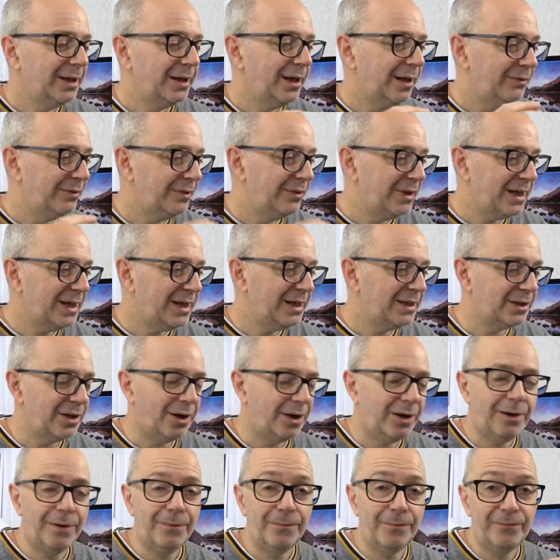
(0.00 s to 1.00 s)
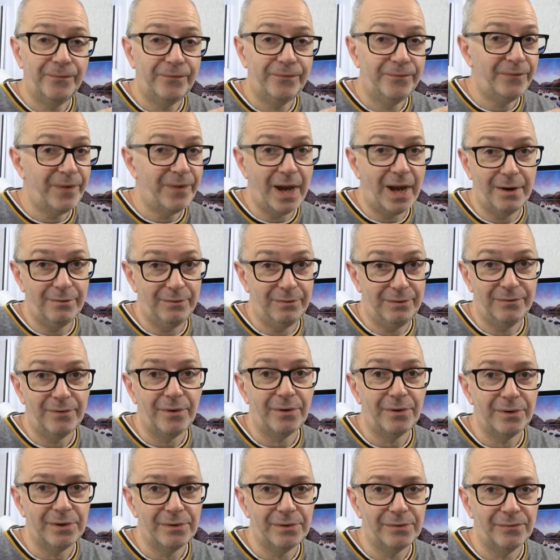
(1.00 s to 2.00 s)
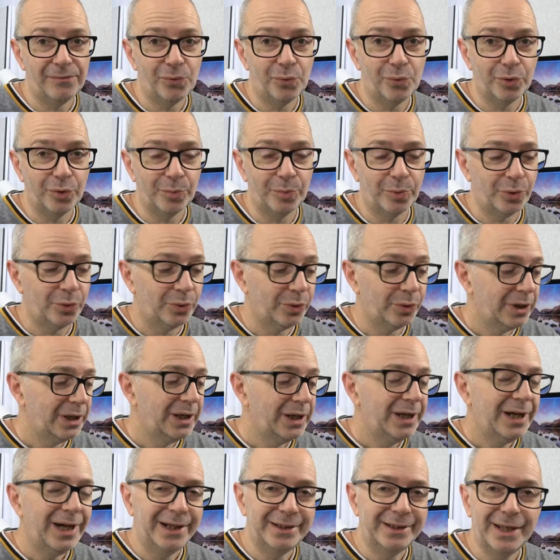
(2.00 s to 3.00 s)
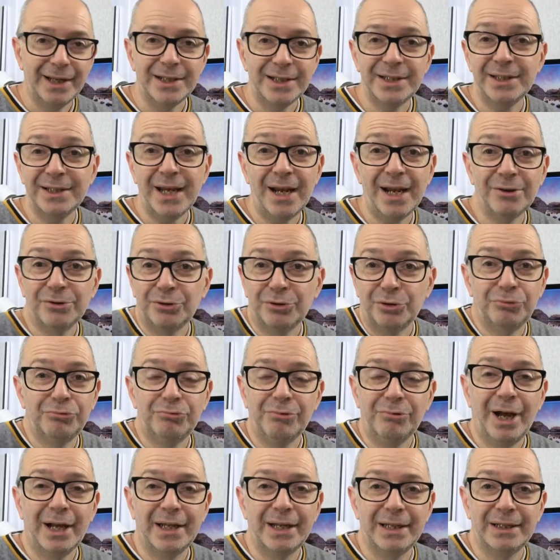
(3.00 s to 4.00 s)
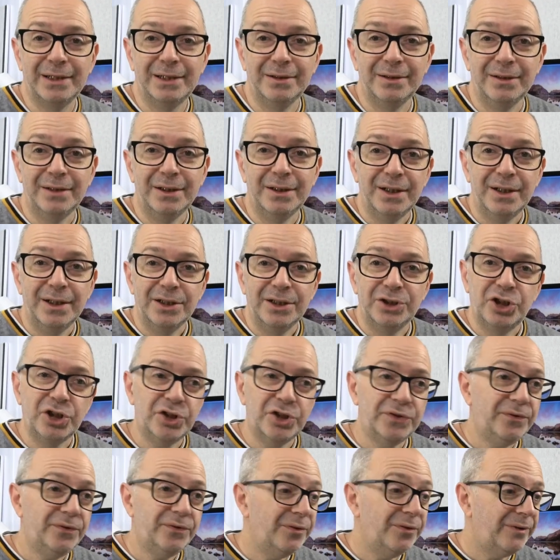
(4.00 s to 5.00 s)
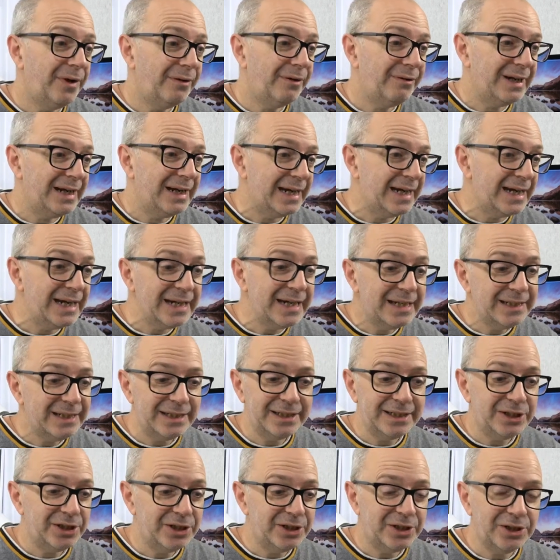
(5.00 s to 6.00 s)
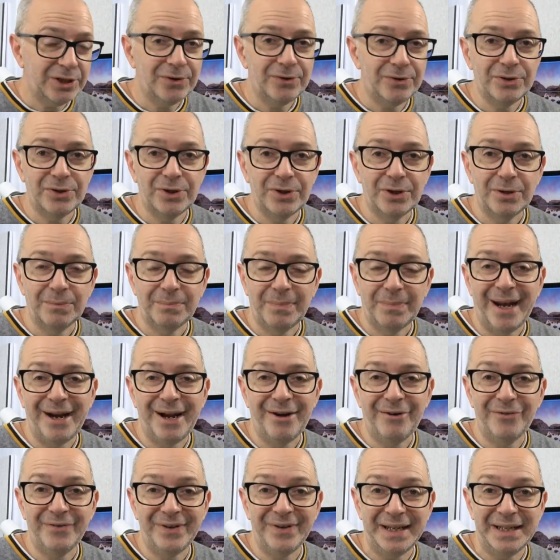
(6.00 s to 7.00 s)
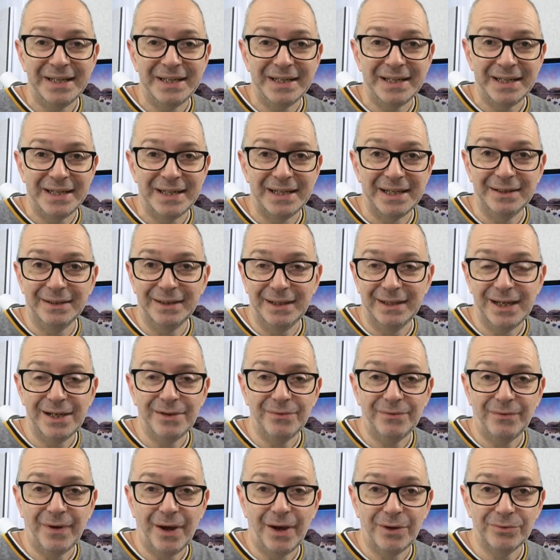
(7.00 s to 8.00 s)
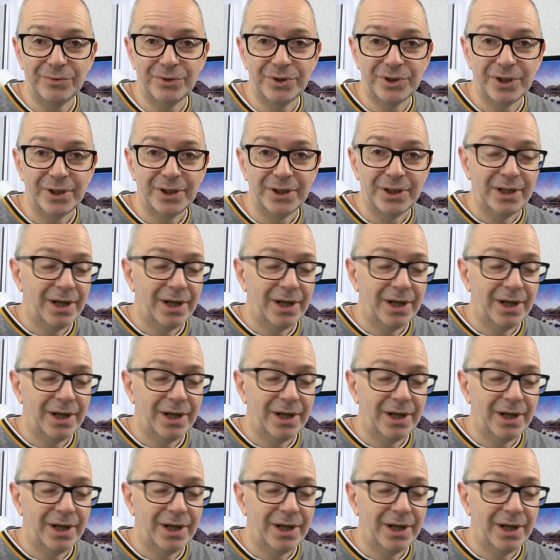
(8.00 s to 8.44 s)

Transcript: and these are very, very affordable and they sound great just for a very easy to use pair of in ear earphones,